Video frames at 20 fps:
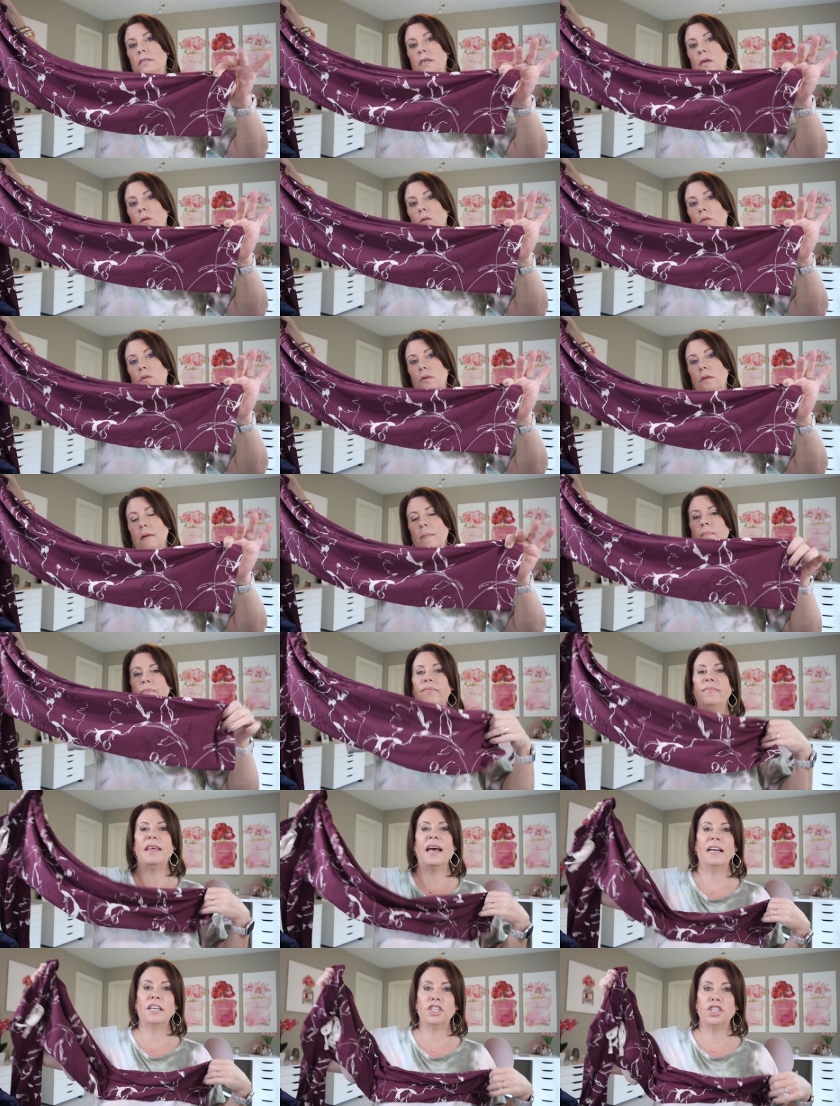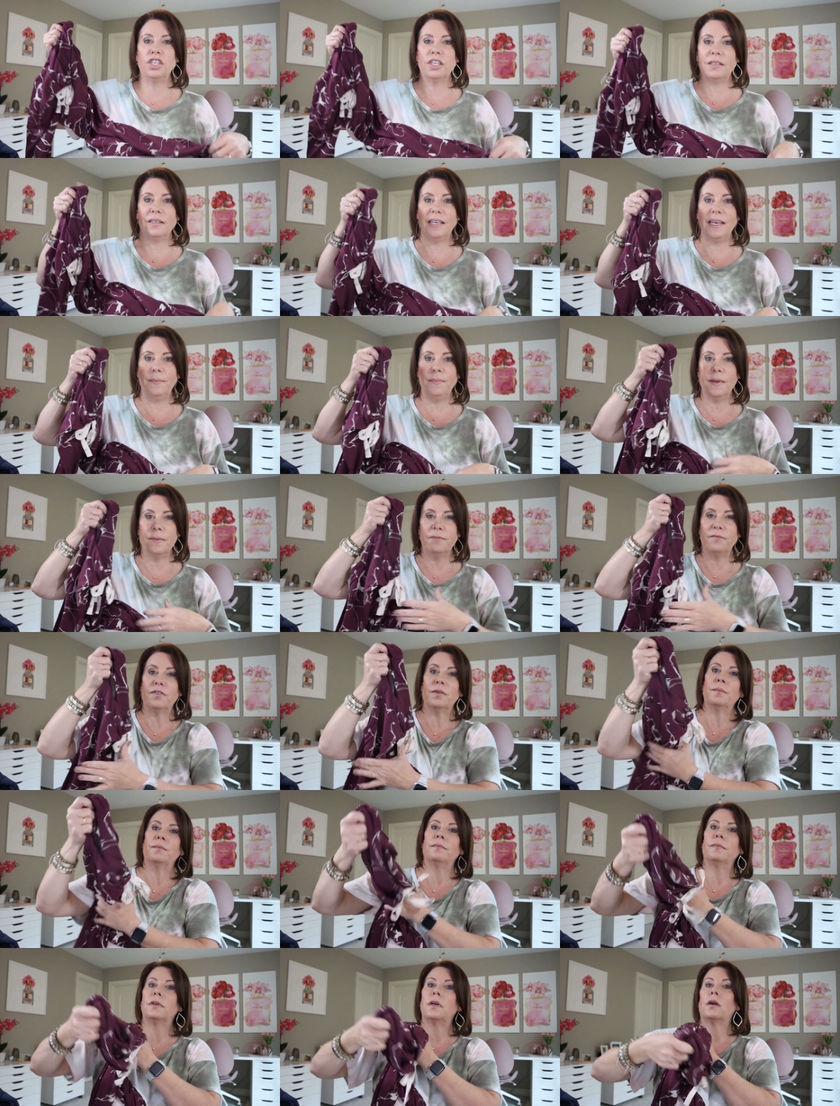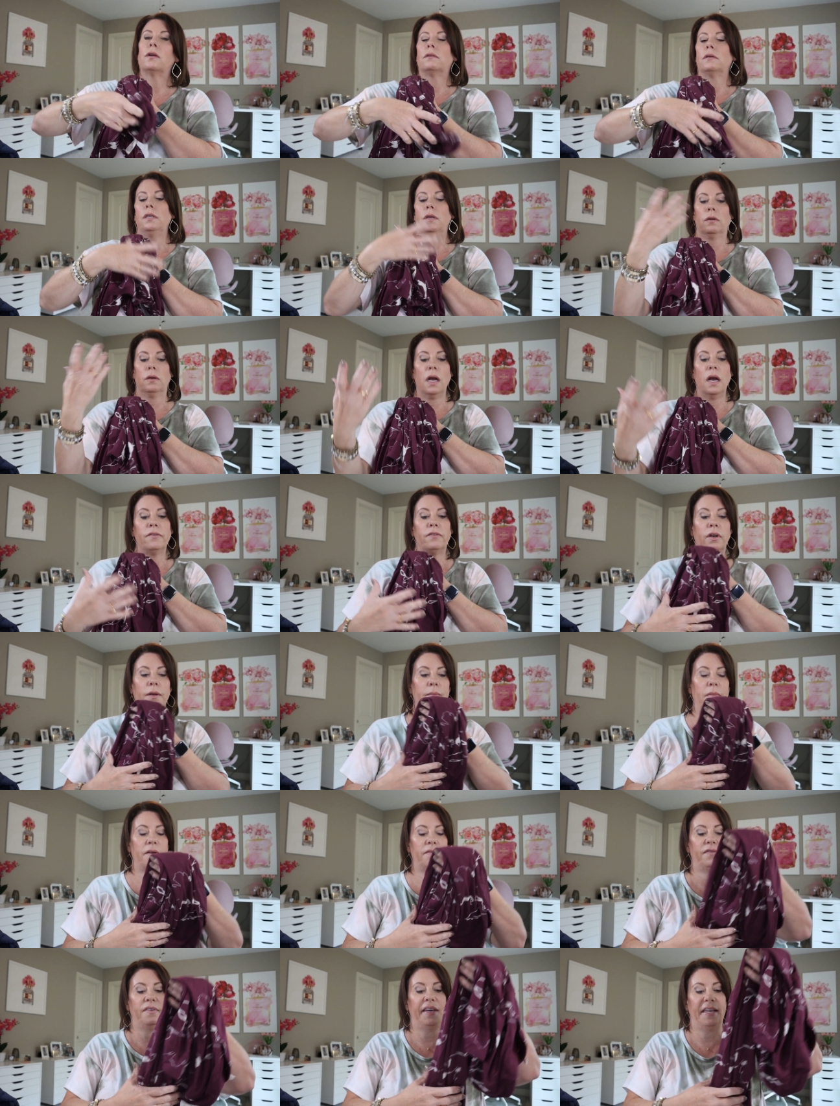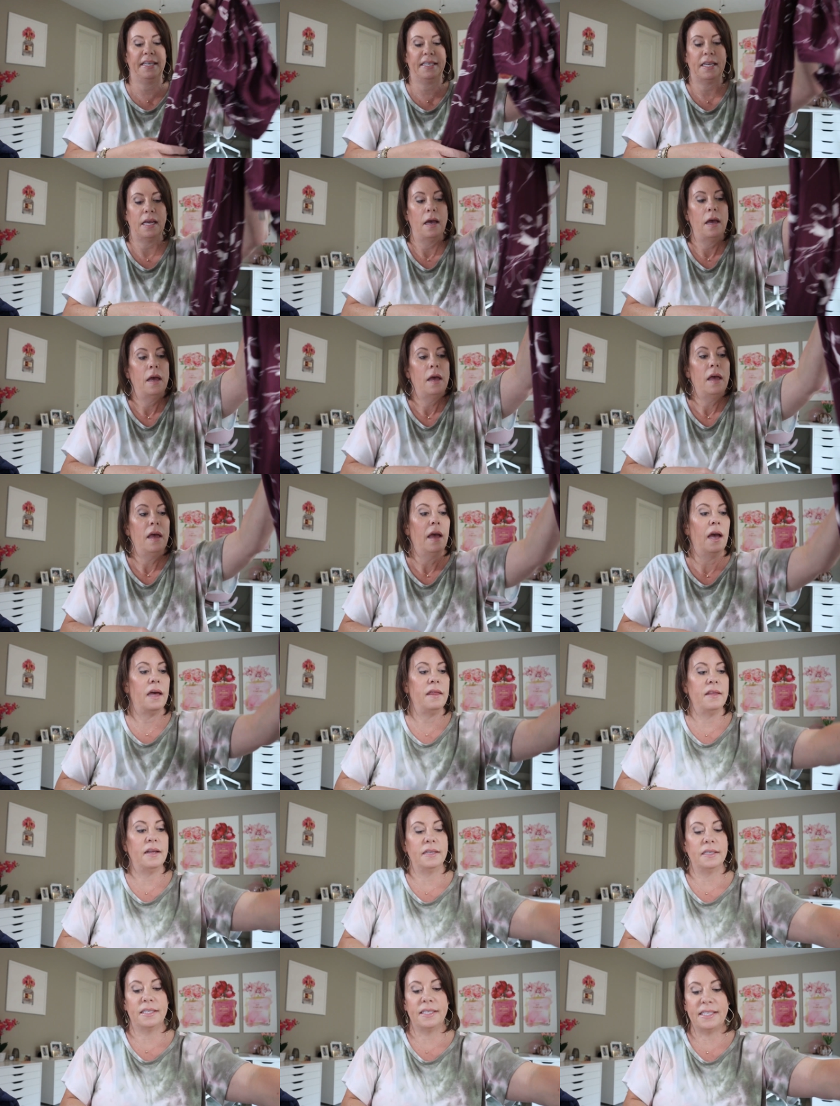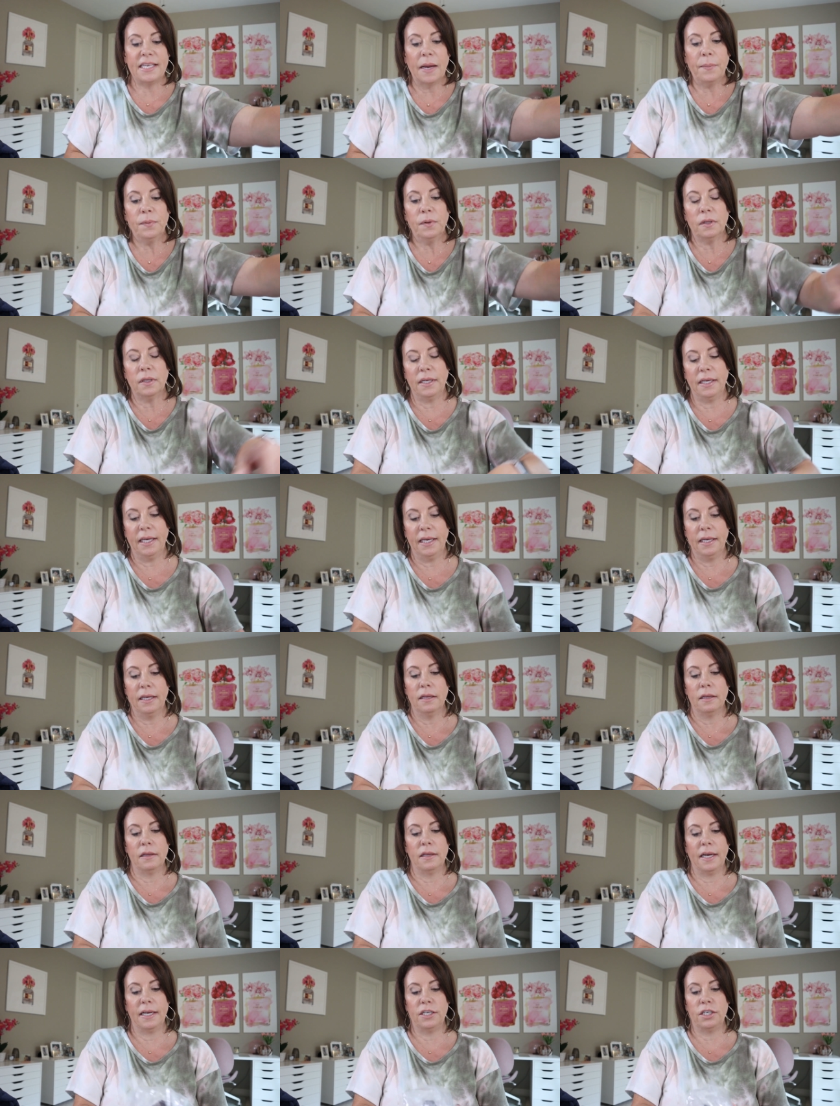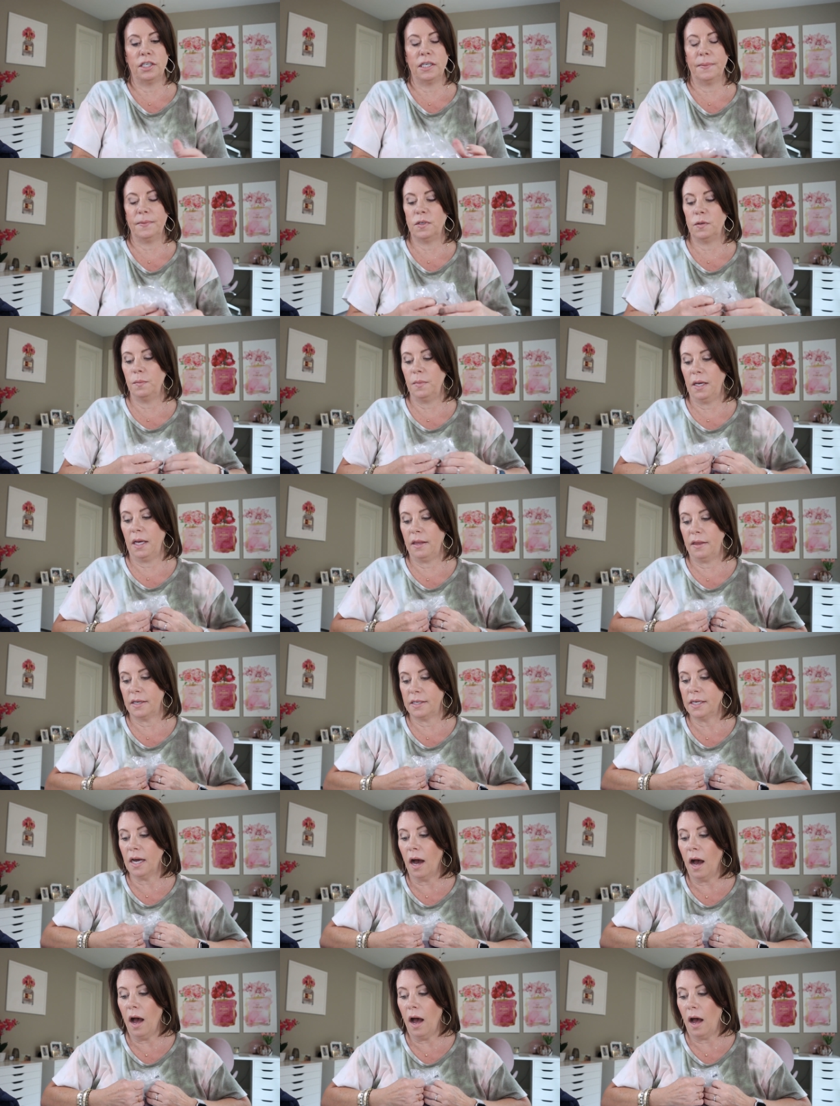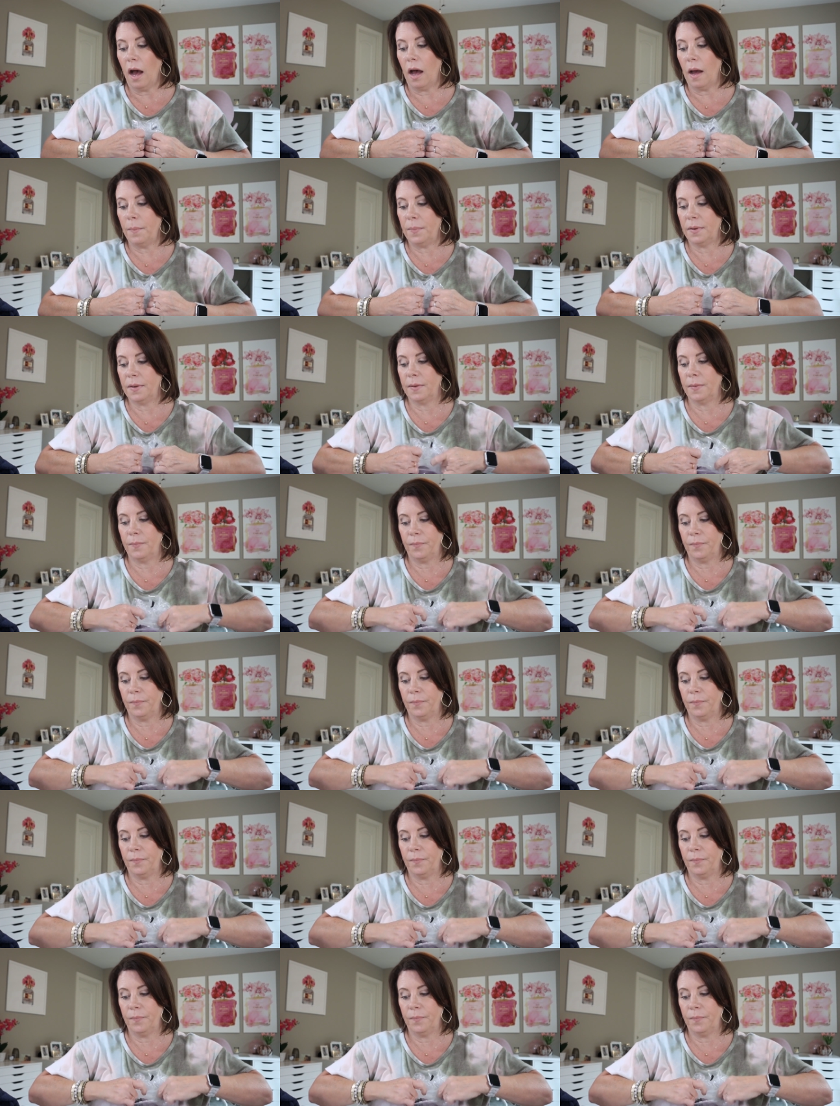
So that should keep them from you know covering my feet. And then separately, they shipped me the top